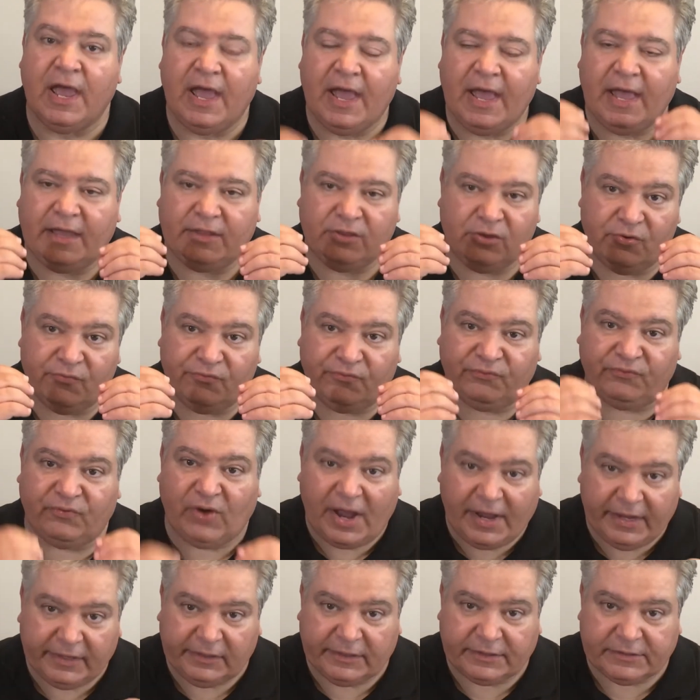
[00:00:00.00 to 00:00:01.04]
and you
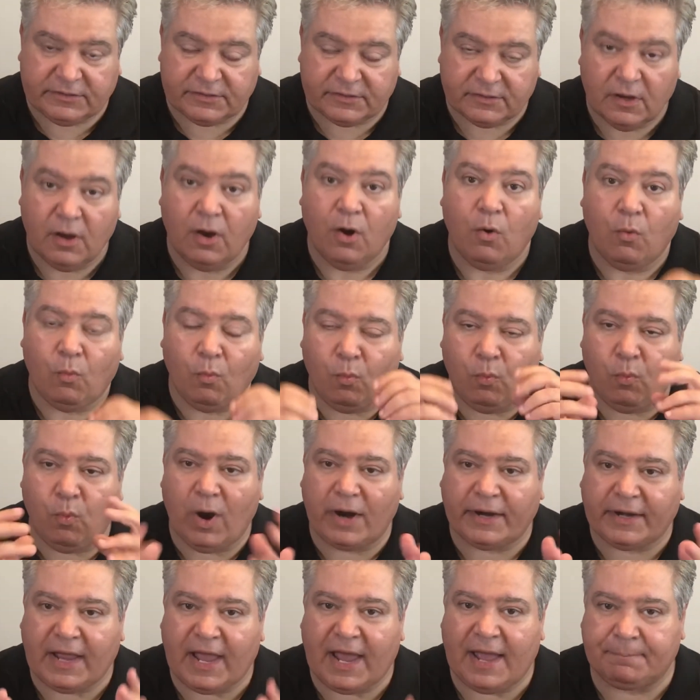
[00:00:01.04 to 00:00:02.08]
file it,
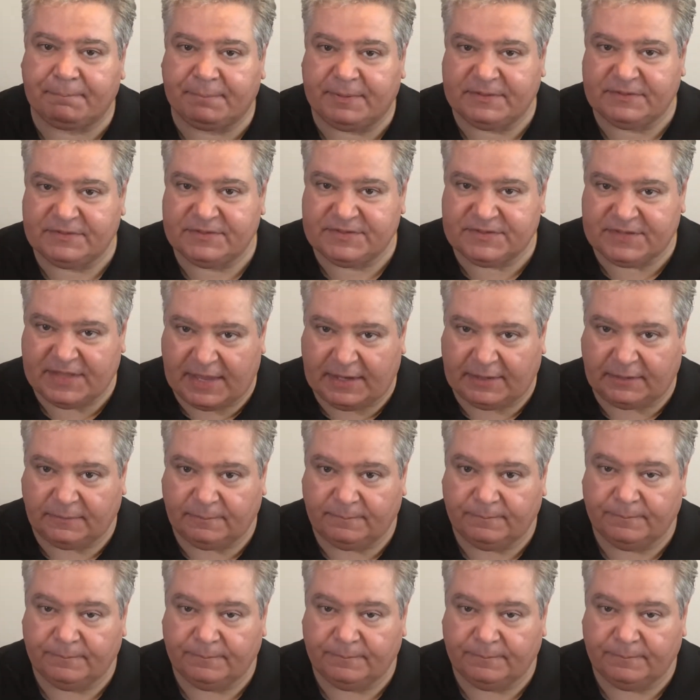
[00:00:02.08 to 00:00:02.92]
what happens then?